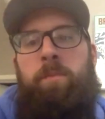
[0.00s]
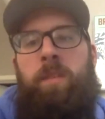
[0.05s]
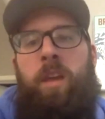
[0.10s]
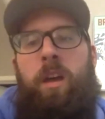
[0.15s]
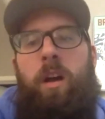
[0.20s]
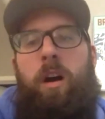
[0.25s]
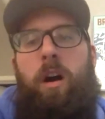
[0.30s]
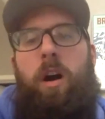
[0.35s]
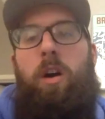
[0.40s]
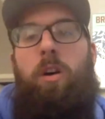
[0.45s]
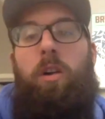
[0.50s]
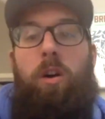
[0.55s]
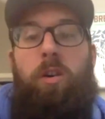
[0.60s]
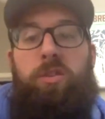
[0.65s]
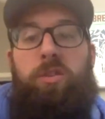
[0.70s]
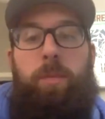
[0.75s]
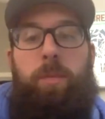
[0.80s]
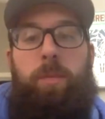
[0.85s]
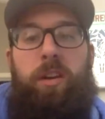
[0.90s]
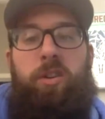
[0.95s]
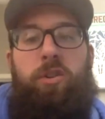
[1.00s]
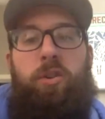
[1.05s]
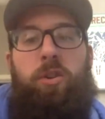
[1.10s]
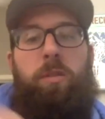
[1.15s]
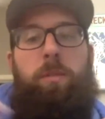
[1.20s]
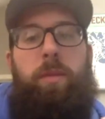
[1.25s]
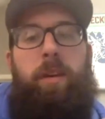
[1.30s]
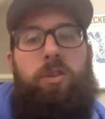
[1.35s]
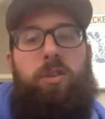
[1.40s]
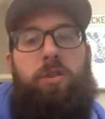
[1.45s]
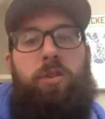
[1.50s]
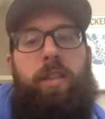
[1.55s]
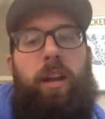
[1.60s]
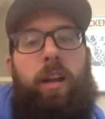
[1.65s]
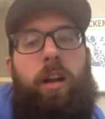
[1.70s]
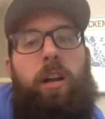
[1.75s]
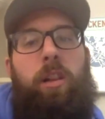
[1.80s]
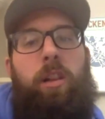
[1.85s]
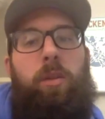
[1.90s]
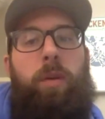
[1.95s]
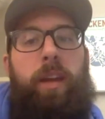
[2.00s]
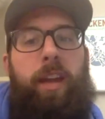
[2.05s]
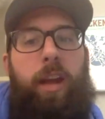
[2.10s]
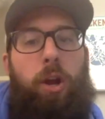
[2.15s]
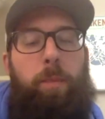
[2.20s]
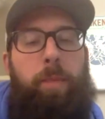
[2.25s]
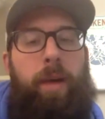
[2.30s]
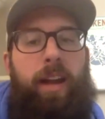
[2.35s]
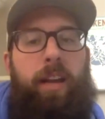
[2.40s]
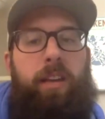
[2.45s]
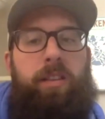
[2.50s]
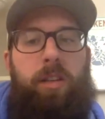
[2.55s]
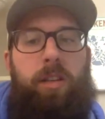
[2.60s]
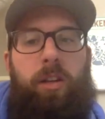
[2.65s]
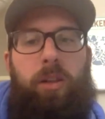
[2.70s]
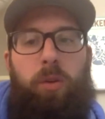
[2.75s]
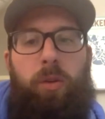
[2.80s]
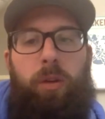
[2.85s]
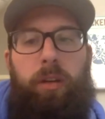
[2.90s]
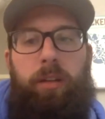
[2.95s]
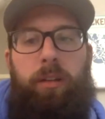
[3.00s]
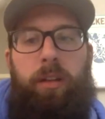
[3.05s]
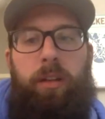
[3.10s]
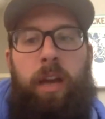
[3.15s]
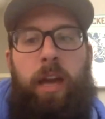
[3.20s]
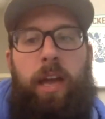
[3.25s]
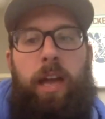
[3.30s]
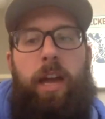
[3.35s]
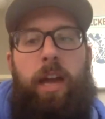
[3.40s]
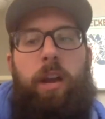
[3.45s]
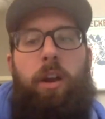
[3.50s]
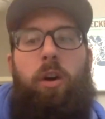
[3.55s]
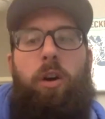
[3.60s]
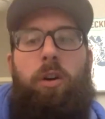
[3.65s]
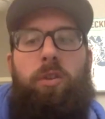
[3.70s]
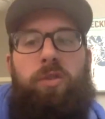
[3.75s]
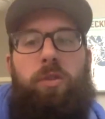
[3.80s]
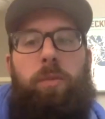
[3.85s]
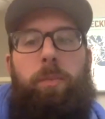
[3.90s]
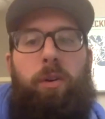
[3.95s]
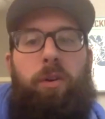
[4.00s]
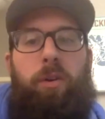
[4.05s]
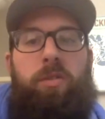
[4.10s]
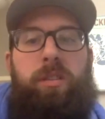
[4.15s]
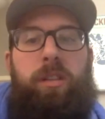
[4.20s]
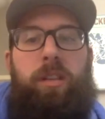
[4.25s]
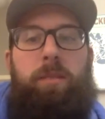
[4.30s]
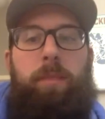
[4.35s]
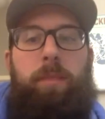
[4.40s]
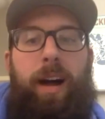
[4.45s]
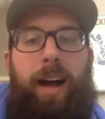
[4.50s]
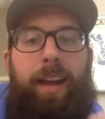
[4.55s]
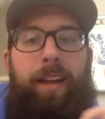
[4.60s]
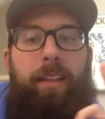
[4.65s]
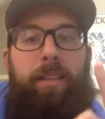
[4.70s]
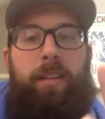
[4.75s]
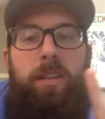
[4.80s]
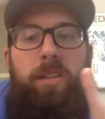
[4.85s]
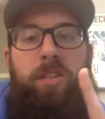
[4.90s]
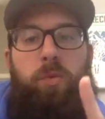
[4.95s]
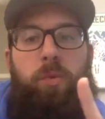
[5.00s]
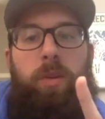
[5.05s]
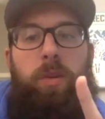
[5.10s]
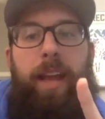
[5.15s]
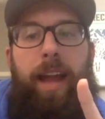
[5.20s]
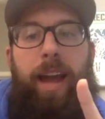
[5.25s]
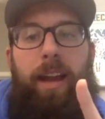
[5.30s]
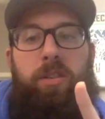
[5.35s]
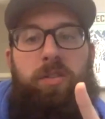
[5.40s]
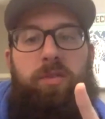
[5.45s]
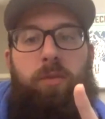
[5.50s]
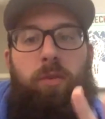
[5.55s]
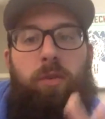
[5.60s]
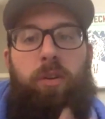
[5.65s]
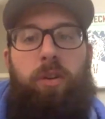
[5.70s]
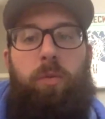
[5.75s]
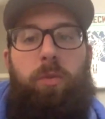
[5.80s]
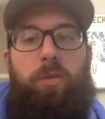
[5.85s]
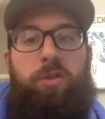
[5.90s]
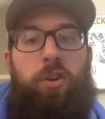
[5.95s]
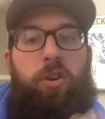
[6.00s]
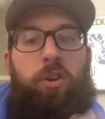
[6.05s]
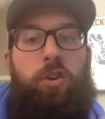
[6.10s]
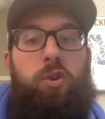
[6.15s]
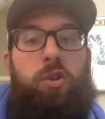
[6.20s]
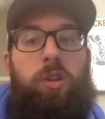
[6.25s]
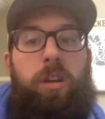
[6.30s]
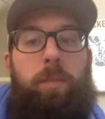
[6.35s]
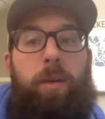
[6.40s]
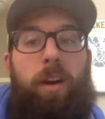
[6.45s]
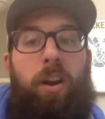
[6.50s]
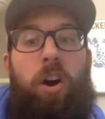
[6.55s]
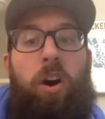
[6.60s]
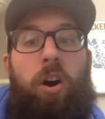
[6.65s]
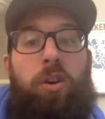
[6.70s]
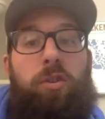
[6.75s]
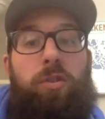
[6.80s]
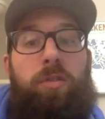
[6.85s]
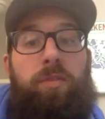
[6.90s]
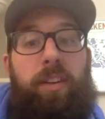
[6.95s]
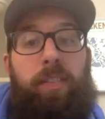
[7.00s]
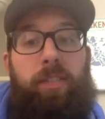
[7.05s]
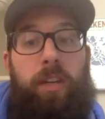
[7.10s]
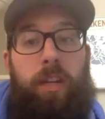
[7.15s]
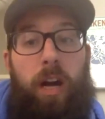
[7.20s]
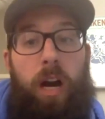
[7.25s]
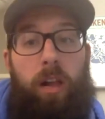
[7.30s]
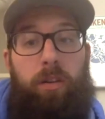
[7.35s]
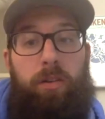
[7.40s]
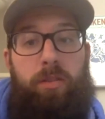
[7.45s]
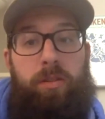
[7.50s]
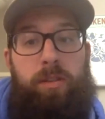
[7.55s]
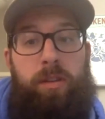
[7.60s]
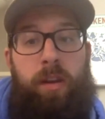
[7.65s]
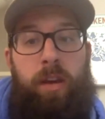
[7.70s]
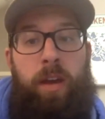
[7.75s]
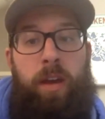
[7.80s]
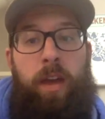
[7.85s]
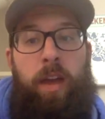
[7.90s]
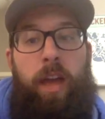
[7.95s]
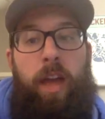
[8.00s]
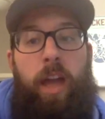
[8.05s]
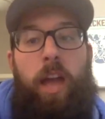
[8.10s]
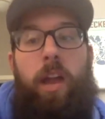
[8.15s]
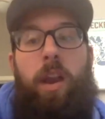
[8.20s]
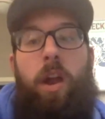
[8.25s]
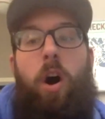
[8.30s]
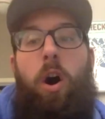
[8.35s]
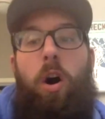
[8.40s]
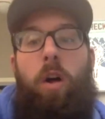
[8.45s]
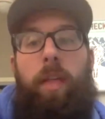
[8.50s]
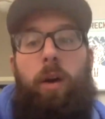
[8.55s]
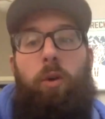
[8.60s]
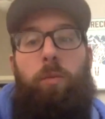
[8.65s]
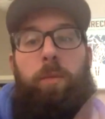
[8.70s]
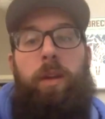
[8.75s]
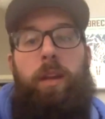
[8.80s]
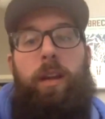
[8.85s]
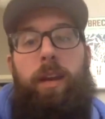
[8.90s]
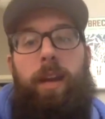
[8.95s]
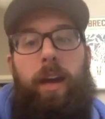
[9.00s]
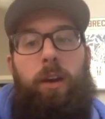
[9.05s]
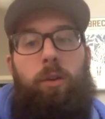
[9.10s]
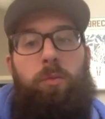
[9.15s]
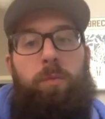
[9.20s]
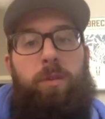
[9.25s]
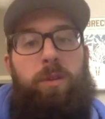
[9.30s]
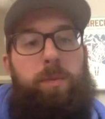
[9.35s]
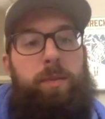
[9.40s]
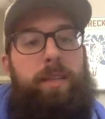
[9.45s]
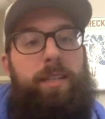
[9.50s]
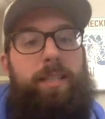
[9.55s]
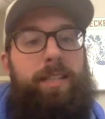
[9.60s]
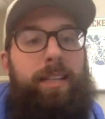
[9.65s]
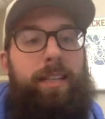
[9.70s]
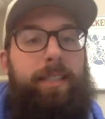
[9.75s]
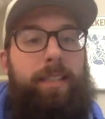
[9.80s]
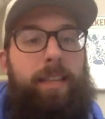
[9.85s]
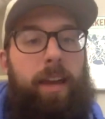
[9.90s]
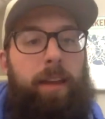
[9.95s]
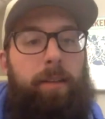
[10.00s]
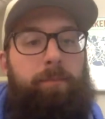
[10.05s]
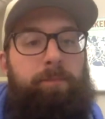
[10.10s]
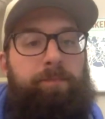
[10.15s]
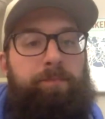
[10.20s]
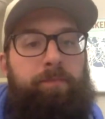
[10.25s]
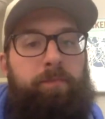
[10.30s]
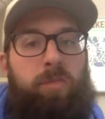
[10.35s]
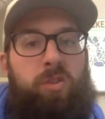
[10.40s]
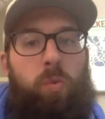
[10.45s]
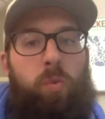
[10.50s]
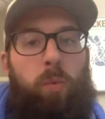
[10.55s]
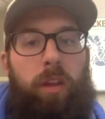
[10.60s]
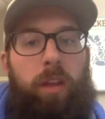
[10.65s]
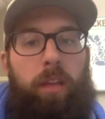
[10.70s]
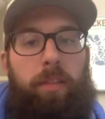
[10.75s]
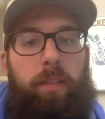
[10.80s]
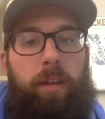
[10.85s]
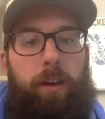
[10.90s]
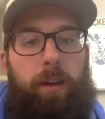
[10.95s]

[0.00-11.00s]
I'll also make sure that cutlery care pack is included. And I'll also personally buy these 3 gadgets for you, which are usually about $150. And all that will be today would be $610. So what do you think?